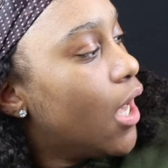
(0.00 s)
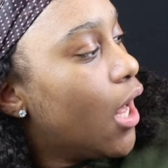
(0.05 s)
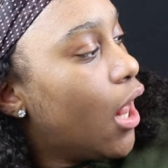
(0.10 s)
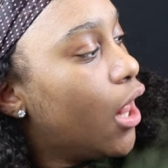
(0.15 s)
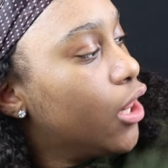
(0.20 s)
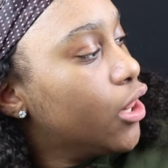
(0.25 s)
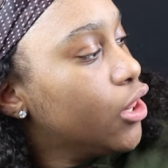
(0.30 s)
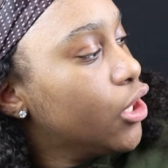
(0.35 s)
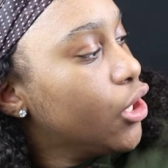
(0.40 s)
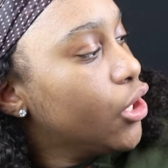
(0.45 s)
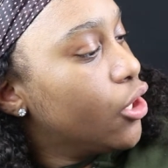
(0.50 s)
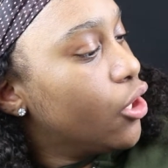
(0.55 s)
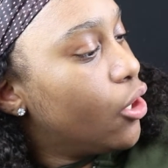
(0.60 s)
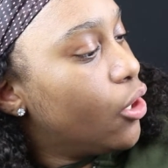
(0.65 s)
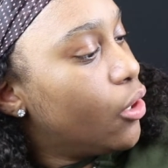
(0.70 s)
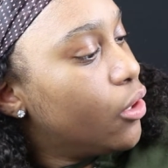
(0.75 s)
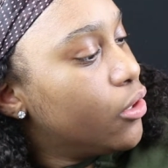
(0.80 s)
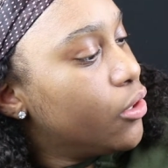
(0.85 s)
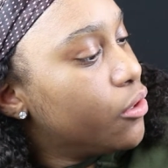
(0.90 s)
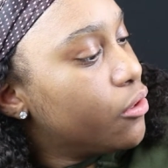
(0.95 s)
a
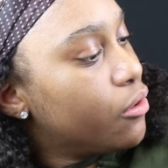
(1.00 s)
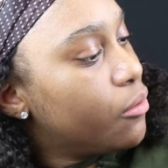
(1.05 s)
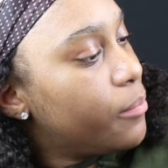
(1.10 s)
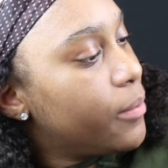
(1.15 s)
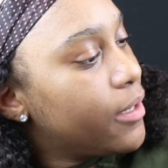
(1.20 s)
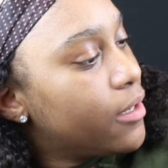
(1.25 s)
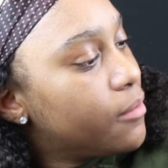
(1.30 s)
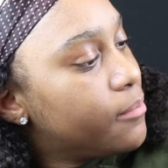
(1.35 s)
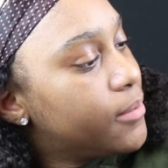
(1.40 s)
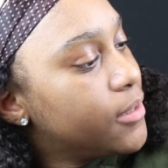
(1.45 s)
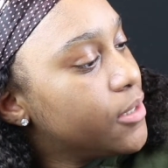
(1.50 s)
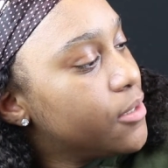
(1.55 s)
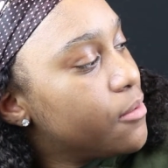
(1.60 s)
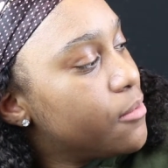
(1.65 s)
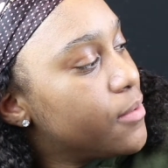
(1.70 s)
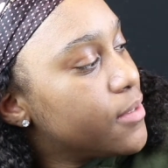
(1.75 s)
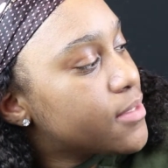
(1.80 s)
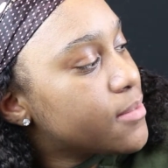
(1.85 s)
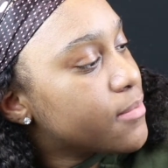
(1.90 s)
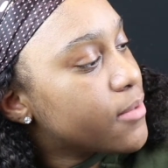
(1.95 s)
little bit of
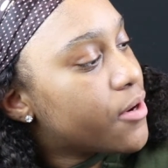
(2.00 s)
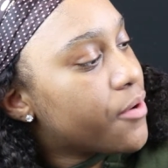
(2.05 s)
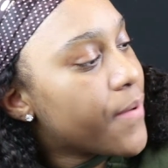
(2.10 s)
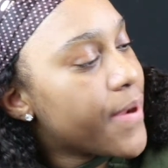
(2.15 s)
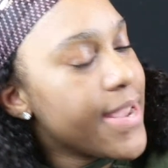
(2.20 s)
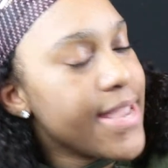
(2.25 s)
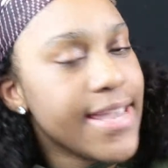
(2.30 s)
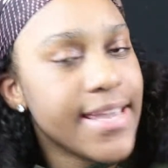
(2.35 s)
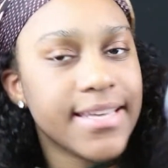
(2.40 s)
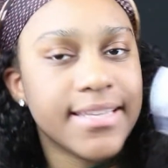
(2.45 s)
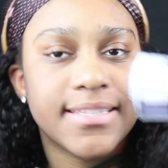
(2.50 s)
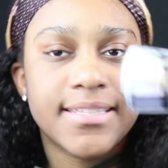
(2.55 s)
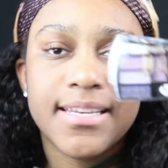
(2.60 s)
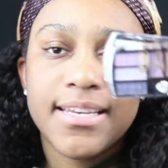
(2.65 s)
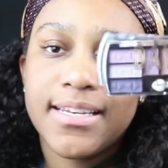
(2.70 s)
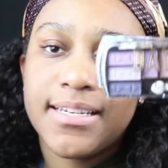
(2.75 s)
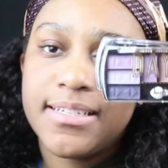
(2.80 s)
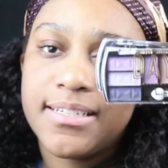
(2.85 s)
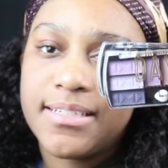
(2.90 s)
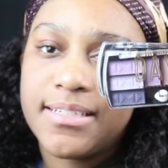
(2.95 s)
blue with some grays.